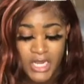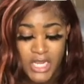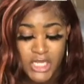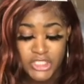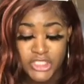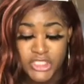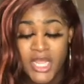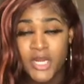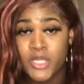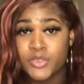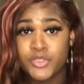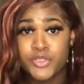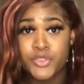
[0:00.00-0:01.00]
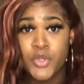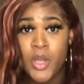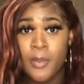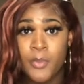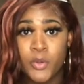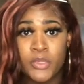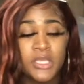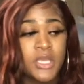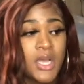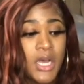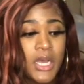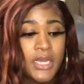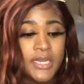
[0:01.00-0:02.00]
Shout out to Monique
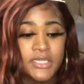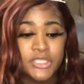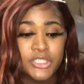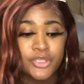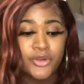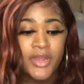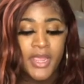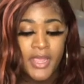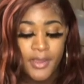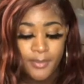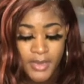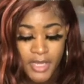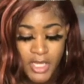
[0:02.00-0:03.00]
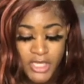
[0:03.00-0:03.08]
on Instagram.